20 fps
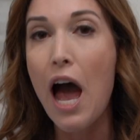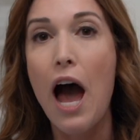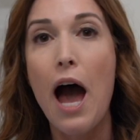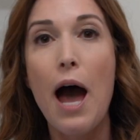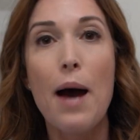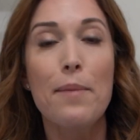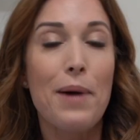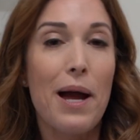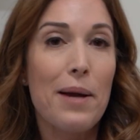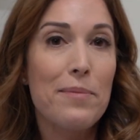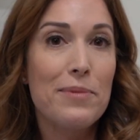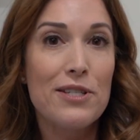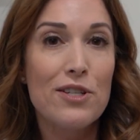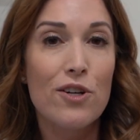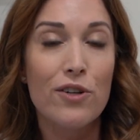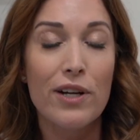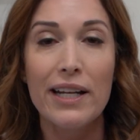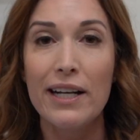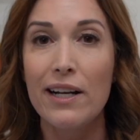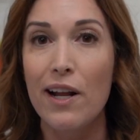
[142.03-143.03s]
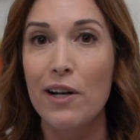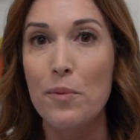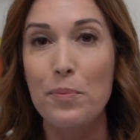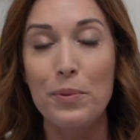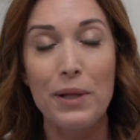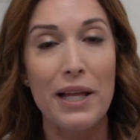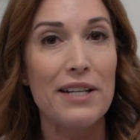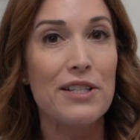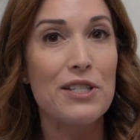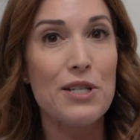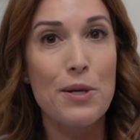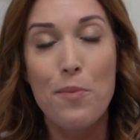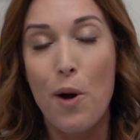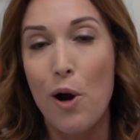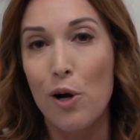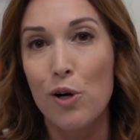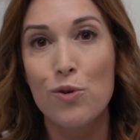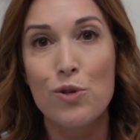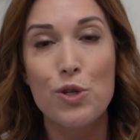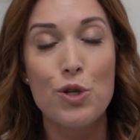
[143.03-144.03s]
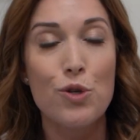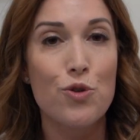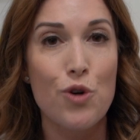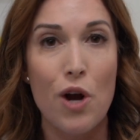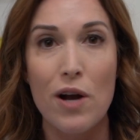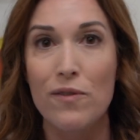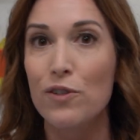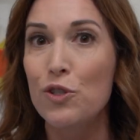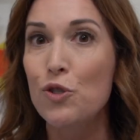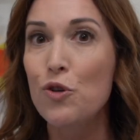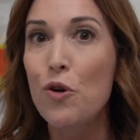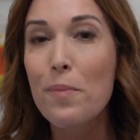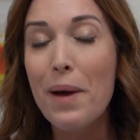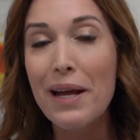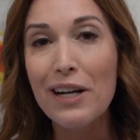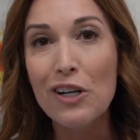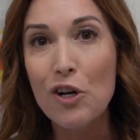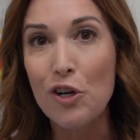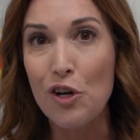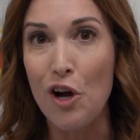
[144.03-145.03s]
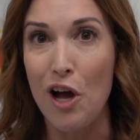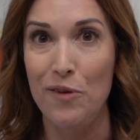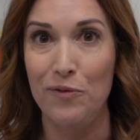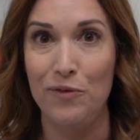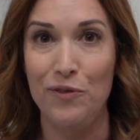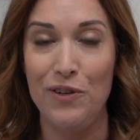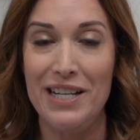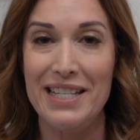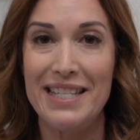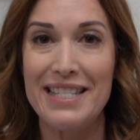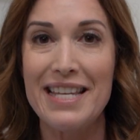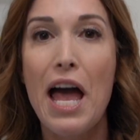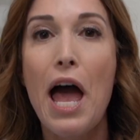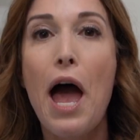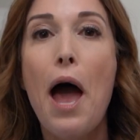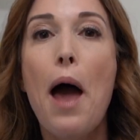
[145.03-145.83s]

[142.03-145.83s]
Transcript: Um, I'm still getting on a plane tomorrow to travel to a medical conference.